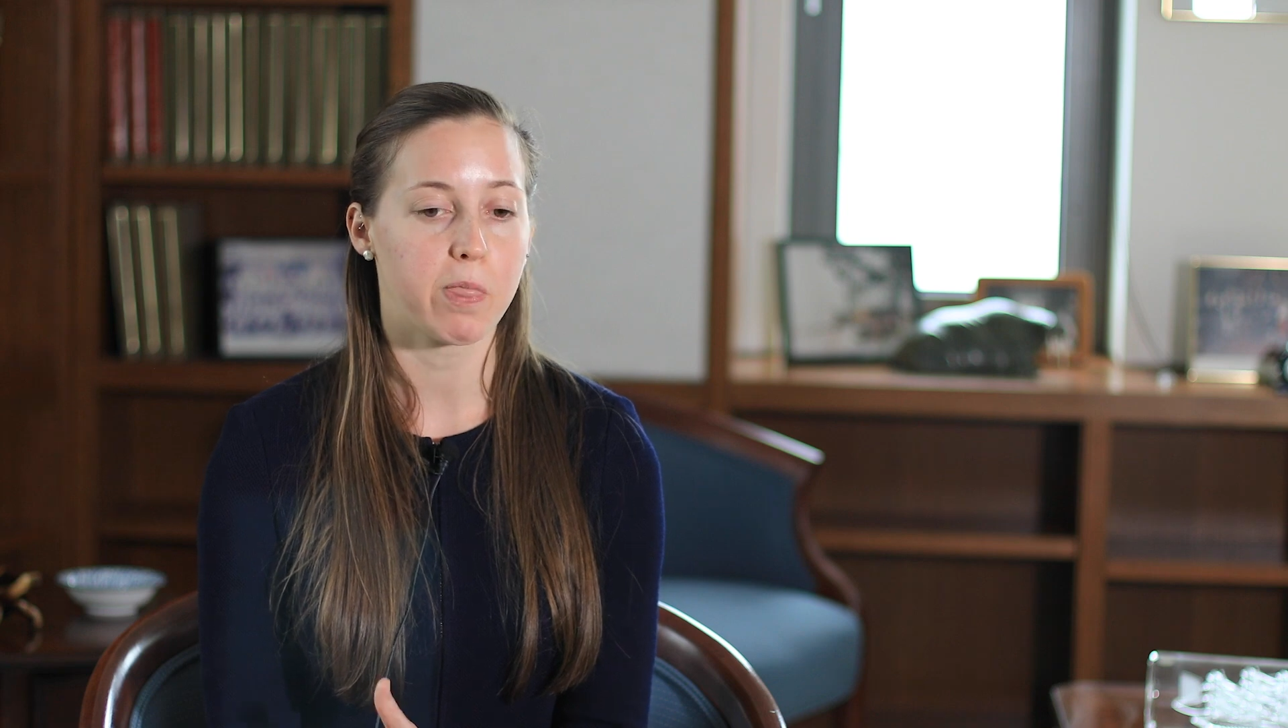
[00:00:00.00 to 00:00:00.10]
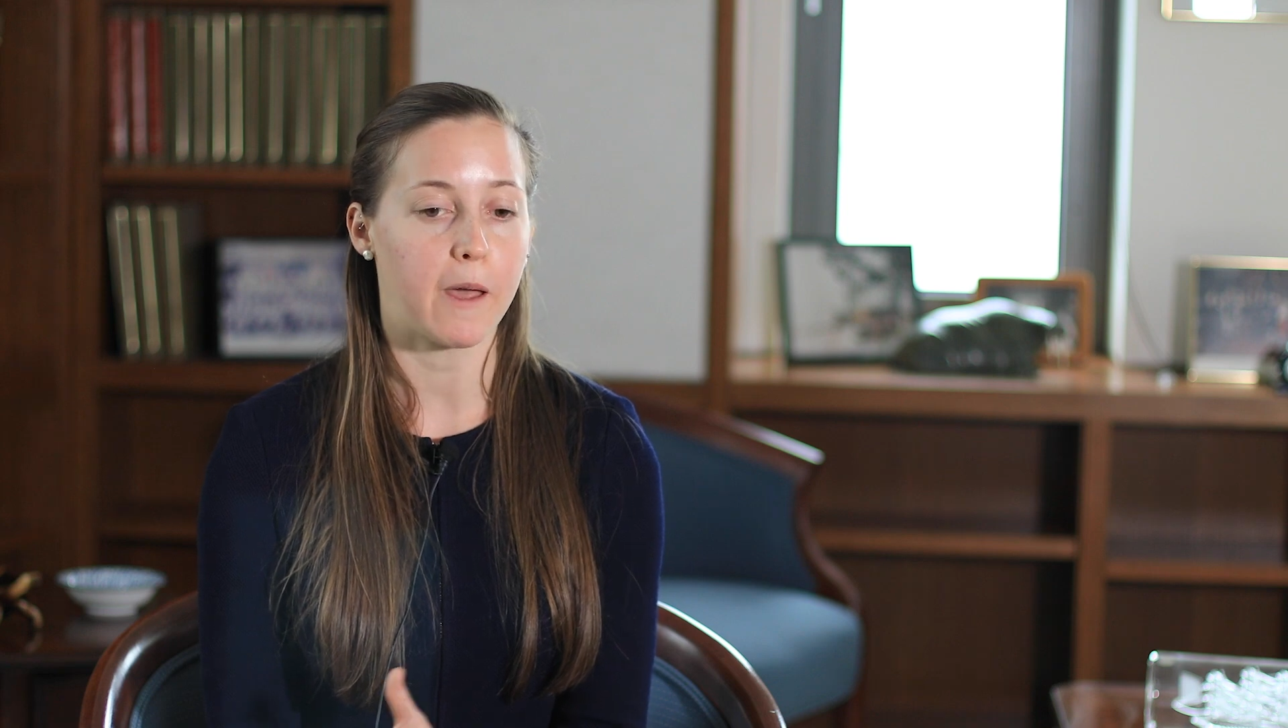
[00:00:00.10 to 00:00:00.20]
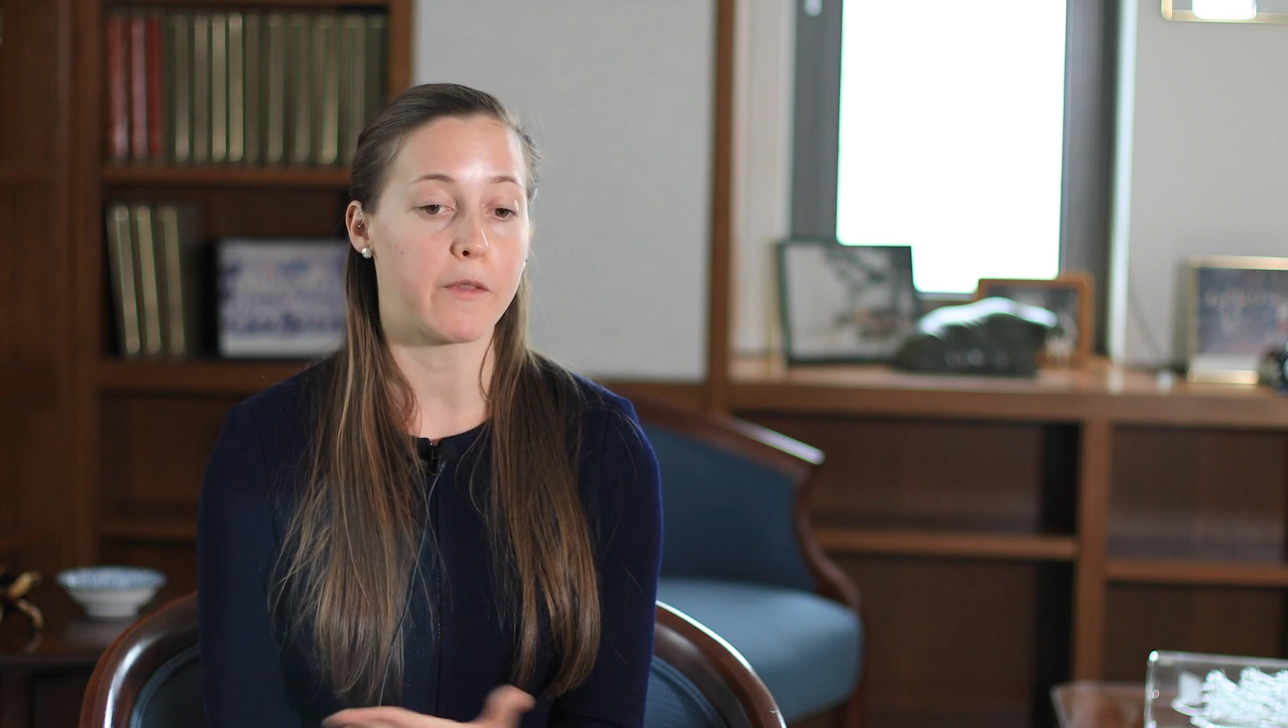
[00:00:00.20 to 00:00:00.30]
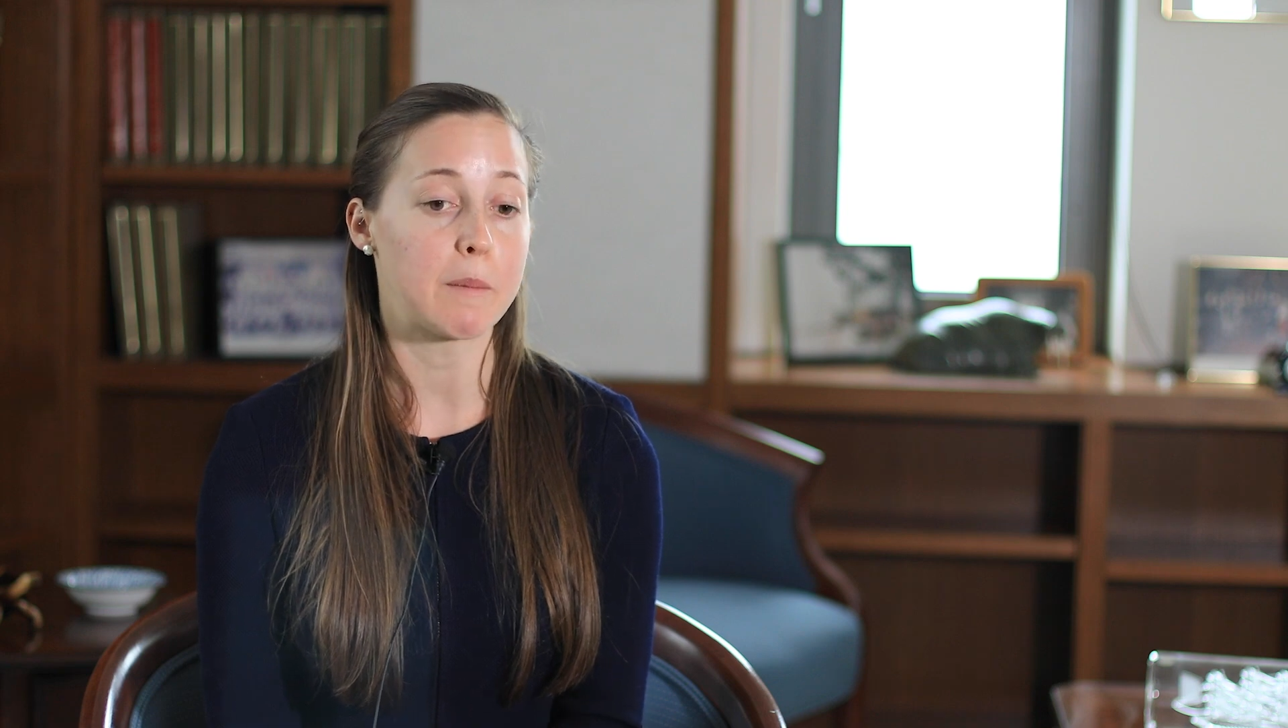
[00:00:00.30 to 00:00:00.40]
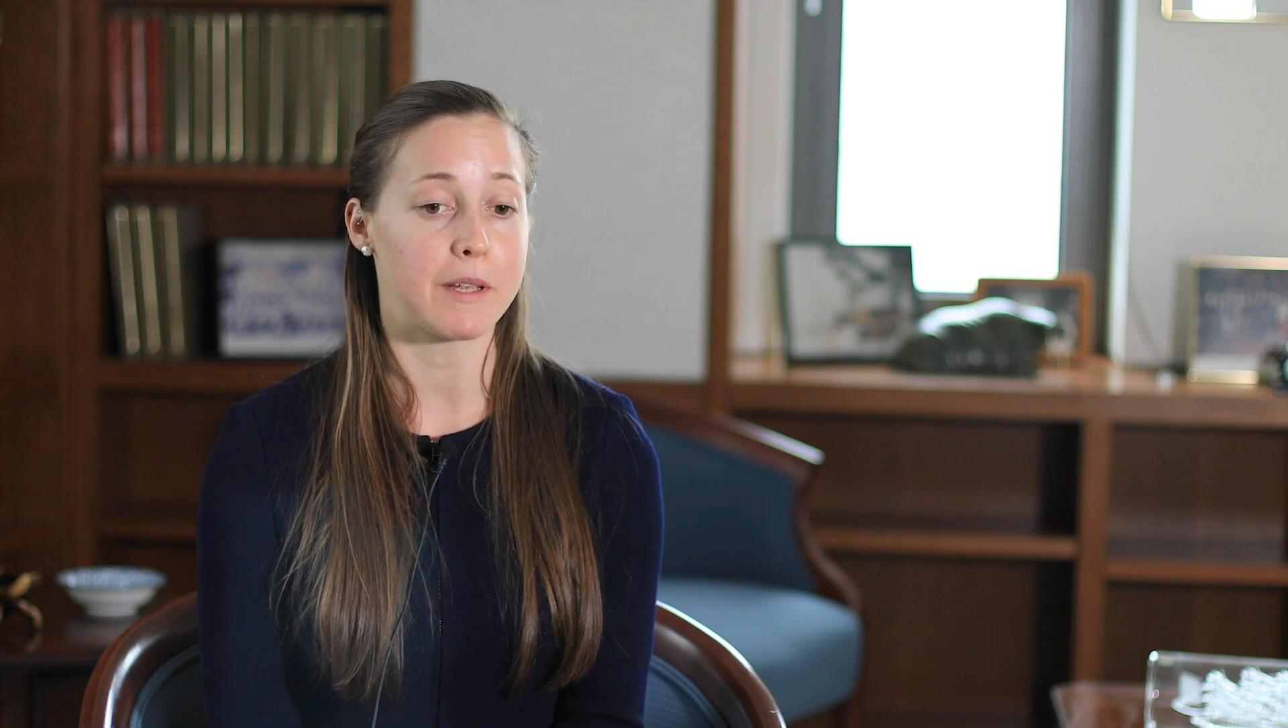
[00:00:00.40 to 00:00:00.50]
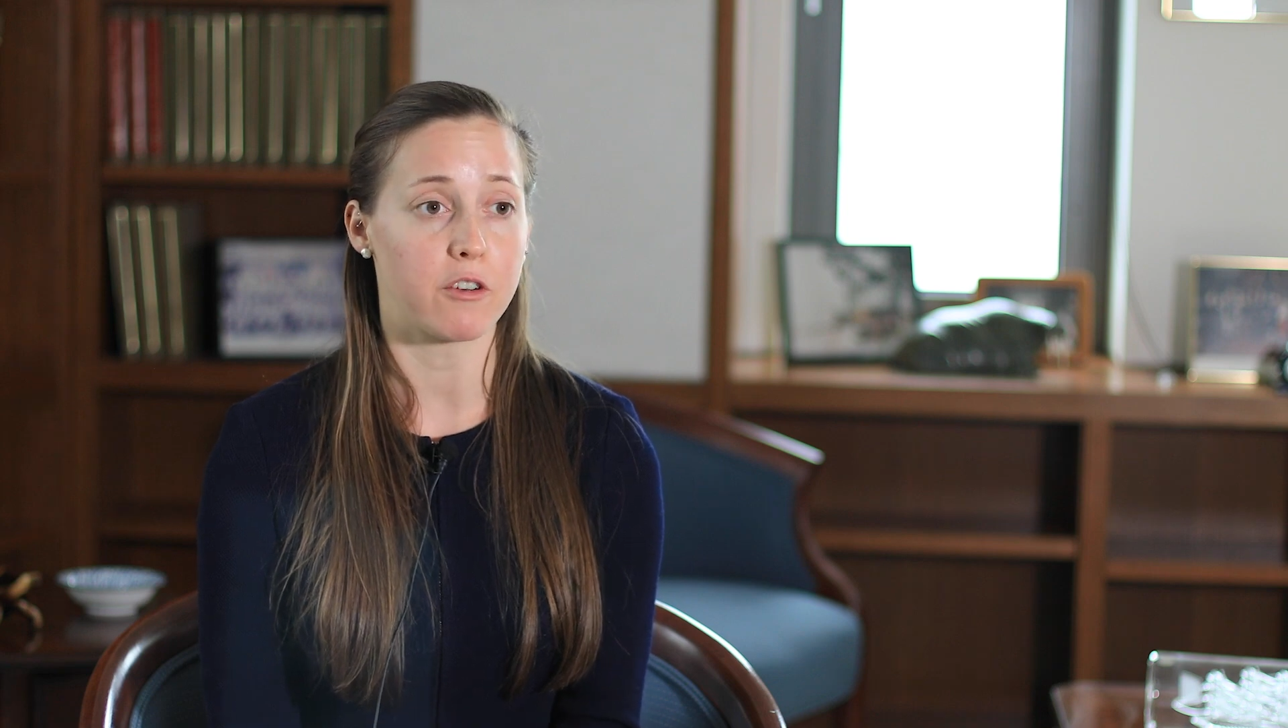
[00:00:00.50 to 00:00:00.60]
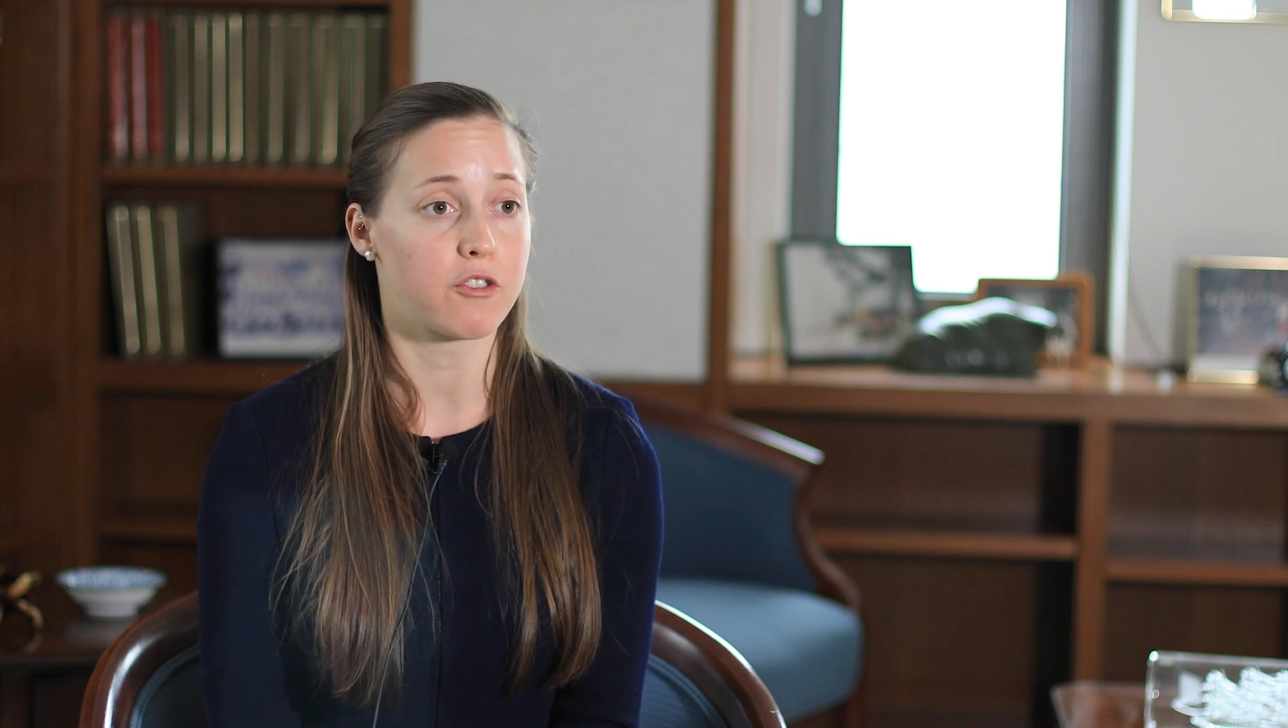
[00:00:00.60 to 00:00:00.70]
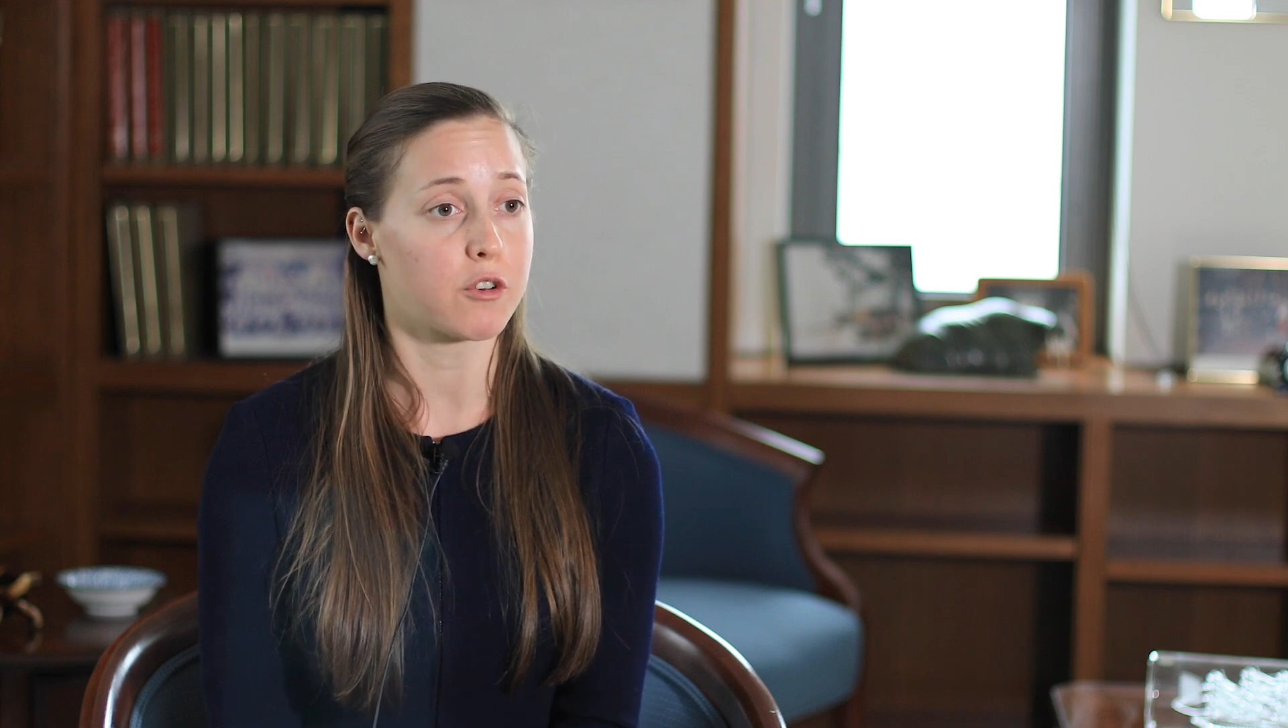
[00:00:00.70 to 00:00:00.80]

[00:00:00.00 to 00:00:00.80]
how the opinion